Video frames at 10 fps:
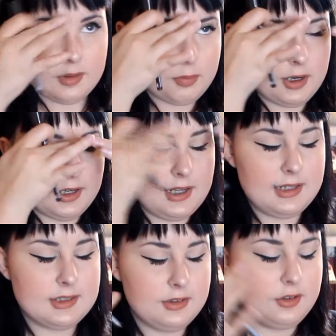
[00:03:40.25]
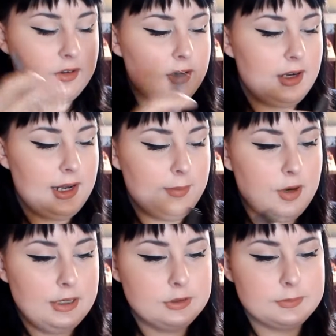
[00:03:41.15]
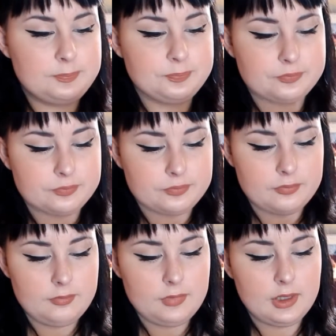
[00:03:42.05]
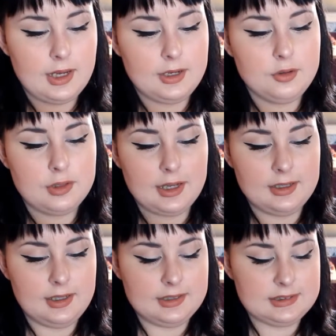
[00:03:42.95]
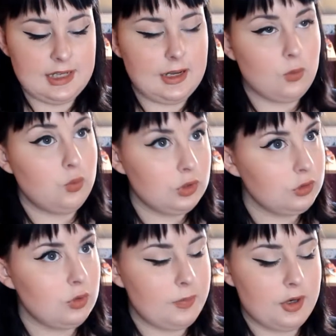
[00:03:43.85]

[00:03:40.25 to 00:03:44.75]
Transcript: the product that is on your eyebrows I do like this and I would